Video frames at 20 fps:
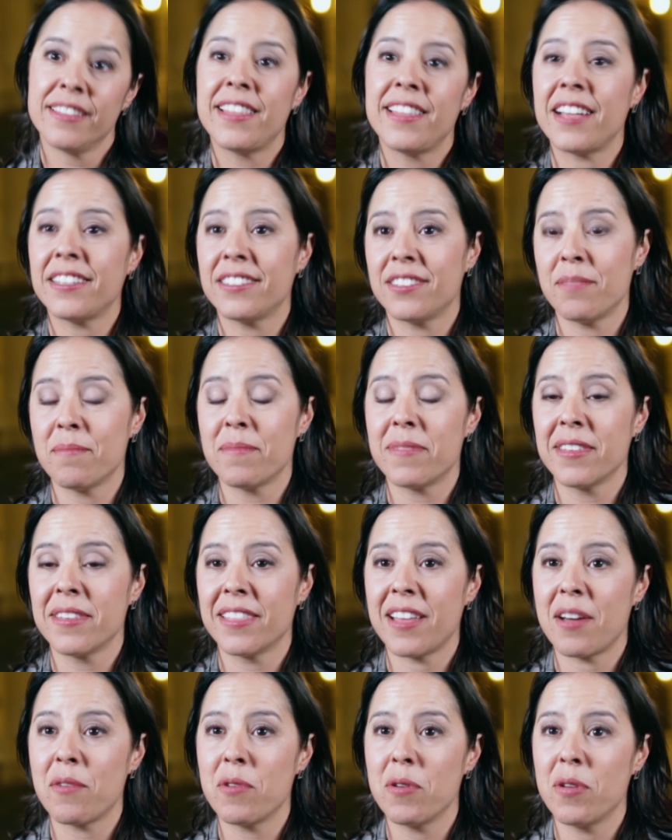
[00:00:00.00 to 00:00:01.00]
That's something
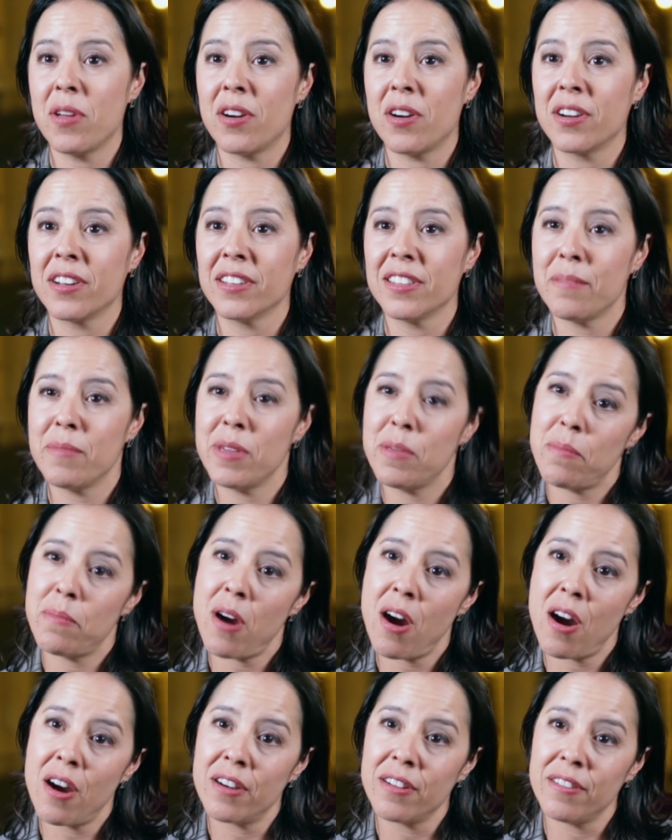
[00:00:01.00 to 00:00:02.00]
that we are going to be
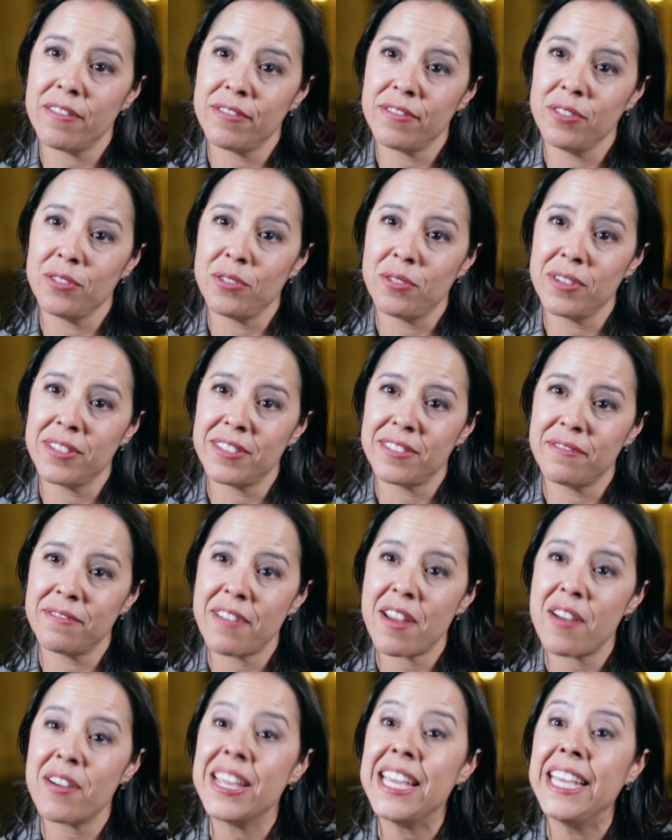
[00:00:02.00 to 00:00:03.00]
part of. You know, it's
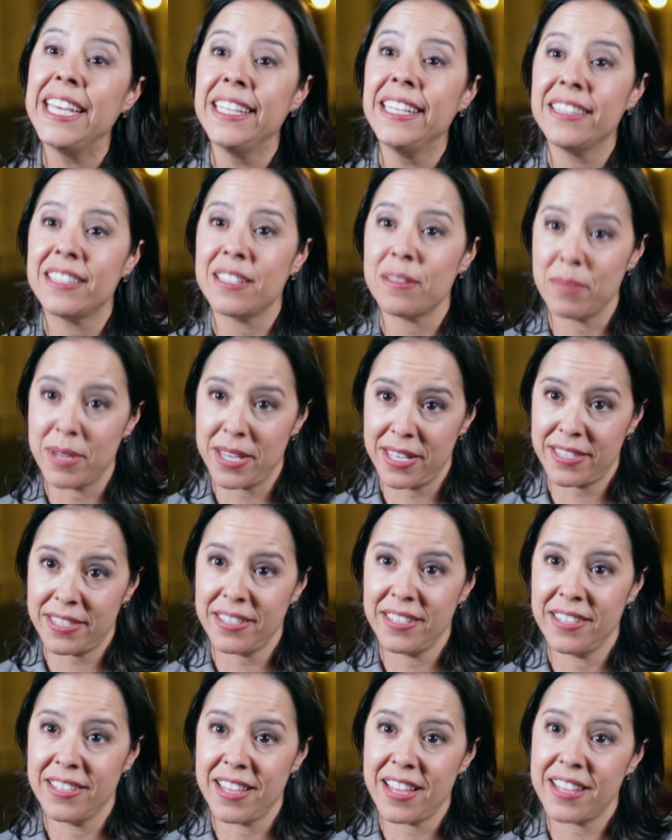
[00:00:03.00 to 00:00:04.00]
very intimate
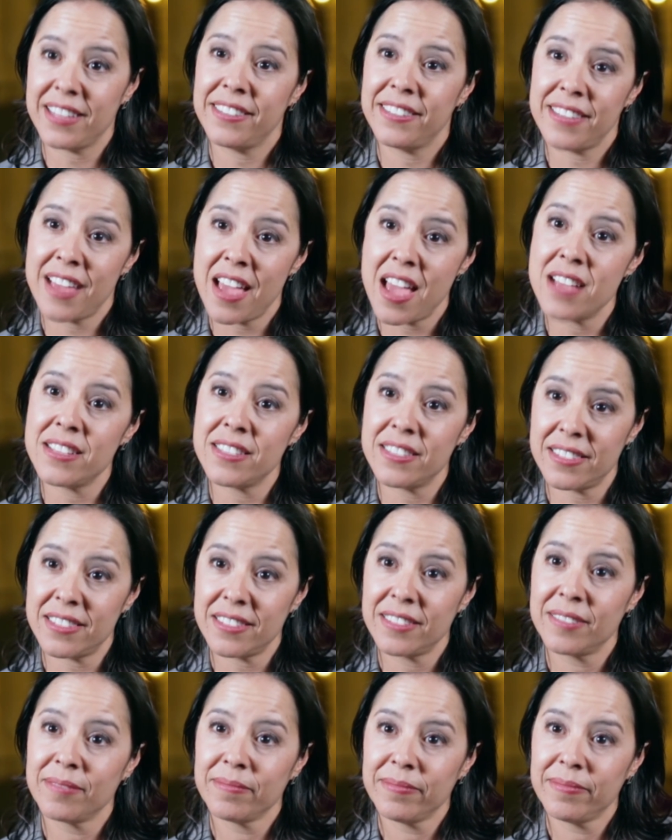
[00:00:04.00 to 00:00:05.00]
in that sense.